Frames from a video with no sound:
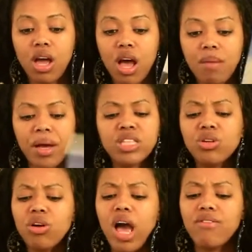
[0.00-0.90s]
Um, I still
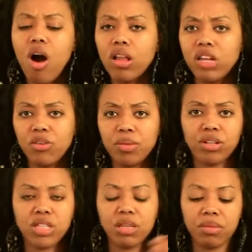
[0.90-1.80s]
don't have all of them.
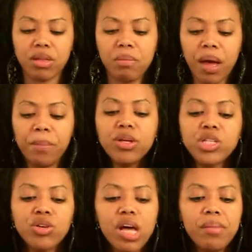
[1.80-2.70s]
There's my
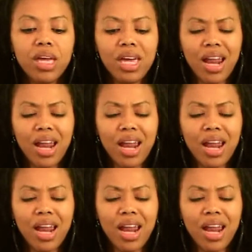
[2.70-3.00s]
books are coming in.